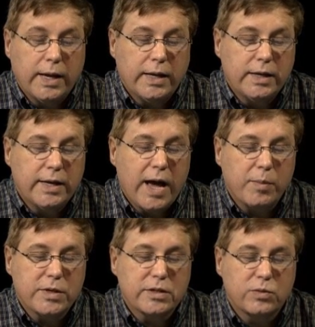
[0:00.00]

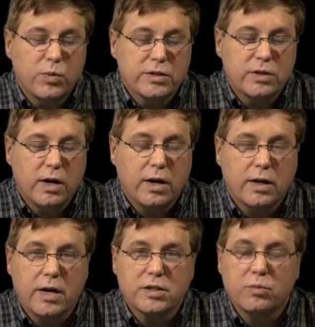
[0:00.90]
Indianapolis was a
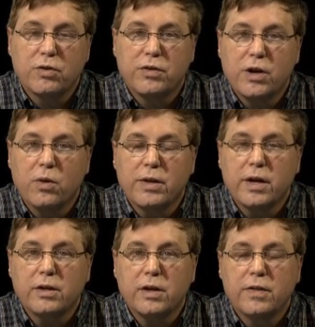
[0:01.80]
customer of
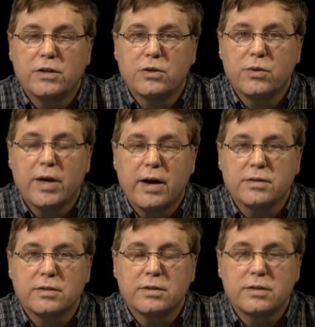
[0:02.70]
Veolia in the
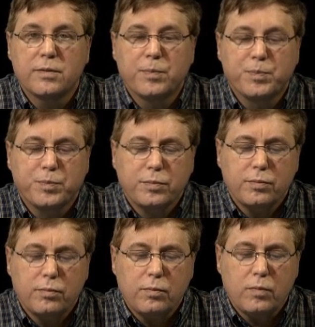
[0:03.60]
2000s.
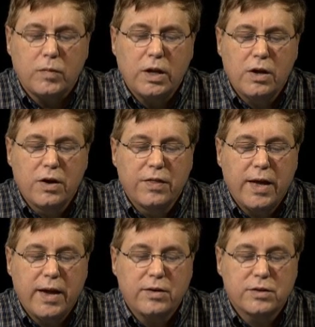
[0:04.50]

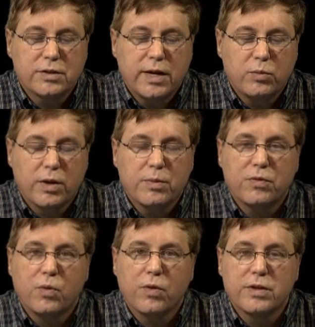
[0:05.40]
They stayed with them
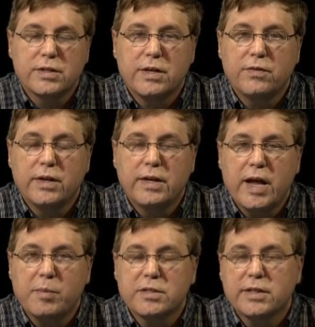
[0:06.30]
for, the city of
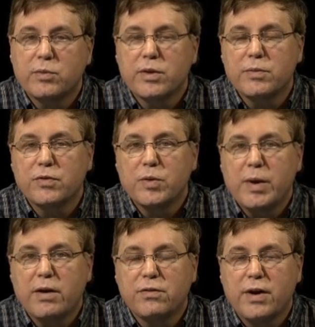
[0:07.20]
Indianapolis stayed with them for
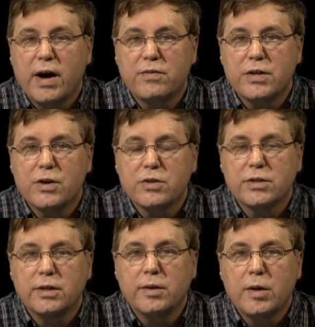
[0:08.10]
about 5
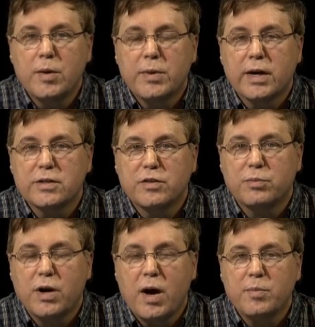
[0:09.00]
years, and because
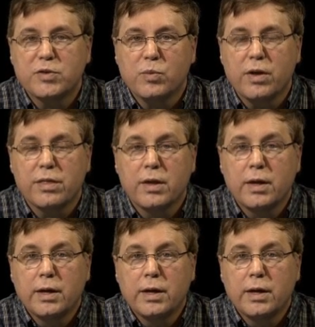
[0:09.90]
of problems with